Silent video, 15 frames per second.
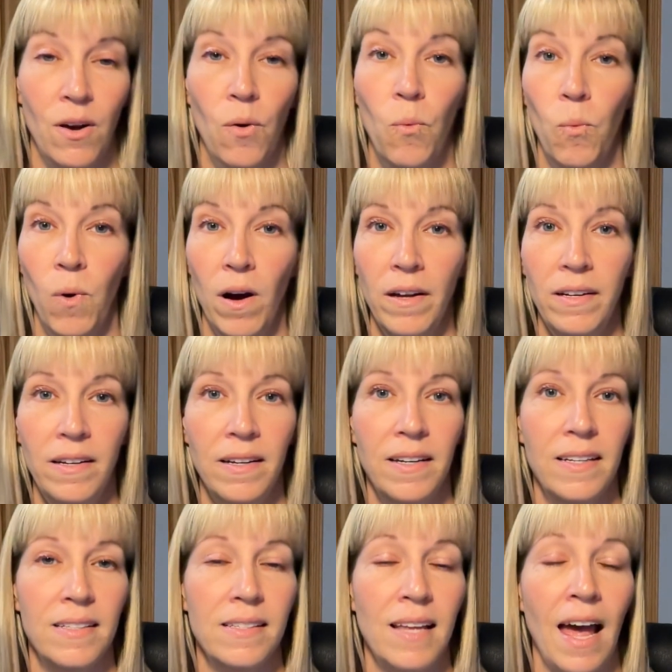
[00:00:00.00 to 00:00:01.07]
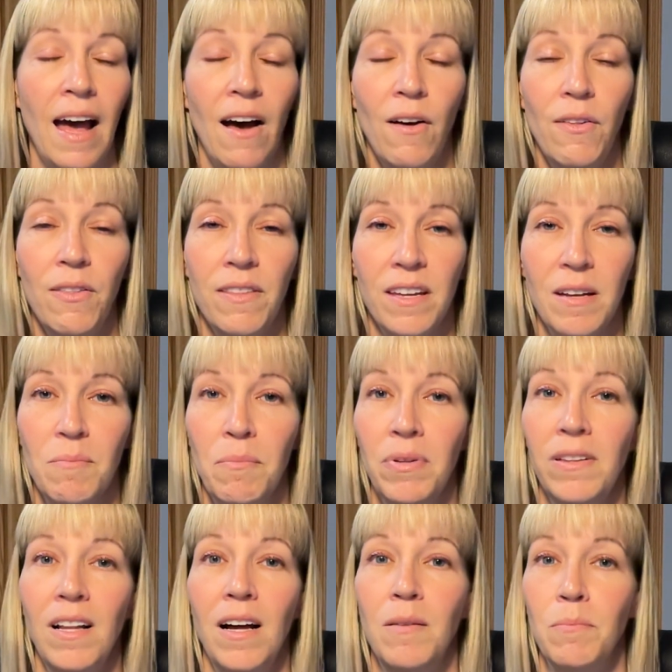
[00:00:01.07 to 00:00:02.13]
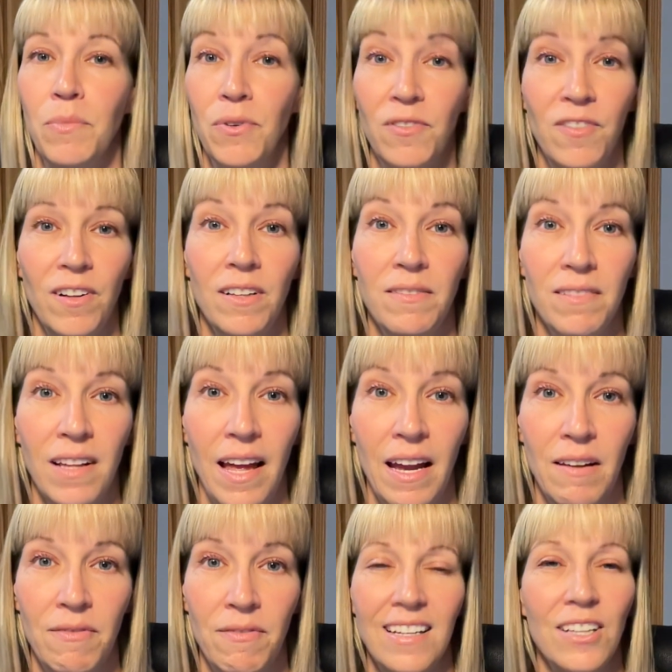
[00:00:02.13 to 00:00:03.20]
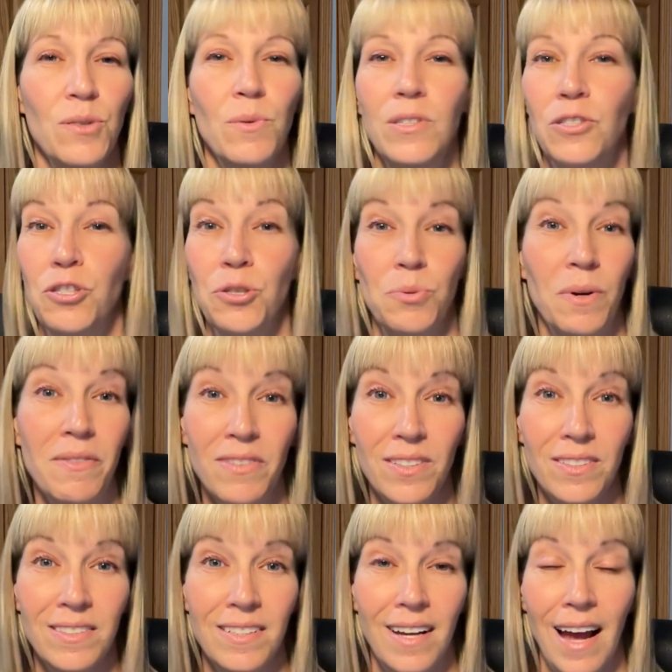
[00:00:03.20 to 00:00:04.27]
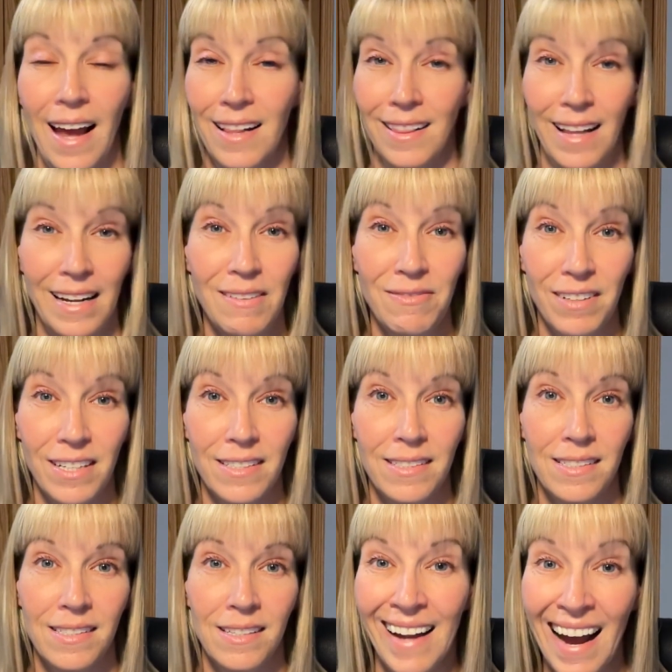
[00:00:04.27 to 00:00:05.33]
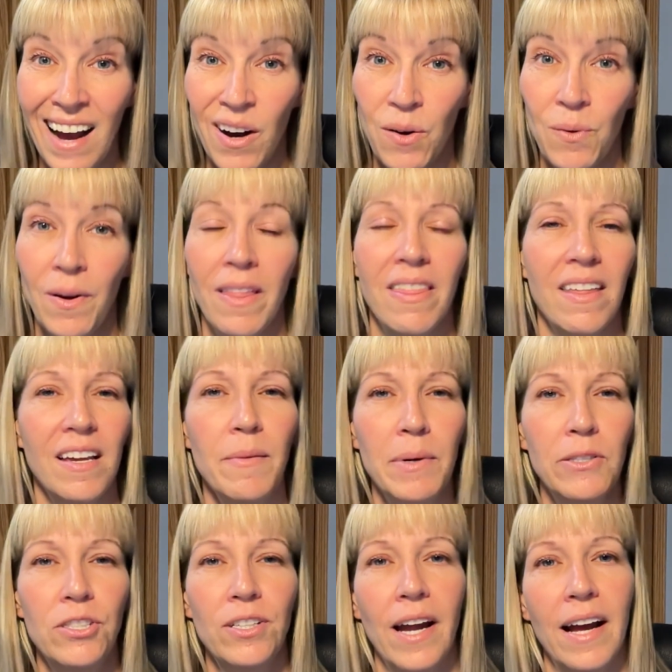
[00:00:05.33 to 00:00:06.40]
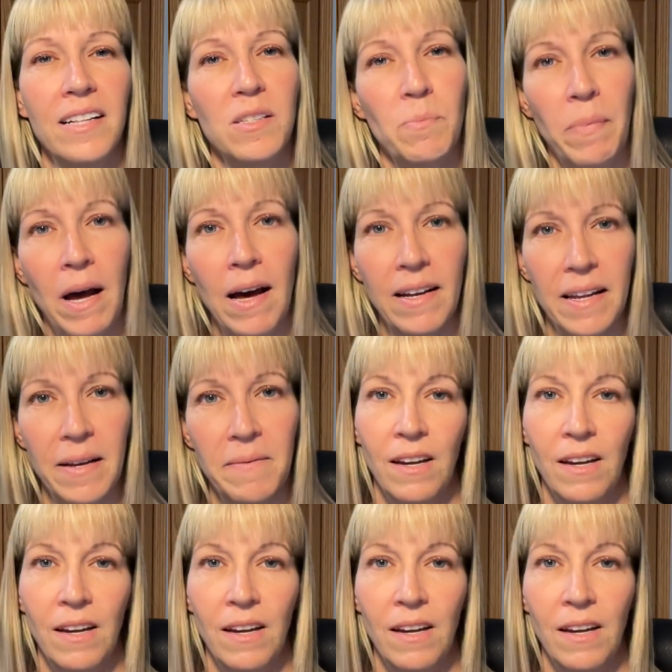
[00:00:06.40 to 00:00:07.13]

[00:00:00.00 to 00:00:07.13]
One is healthy, plump, full of life. The other one's shriveled and lifeless. Now, think about your cat's body.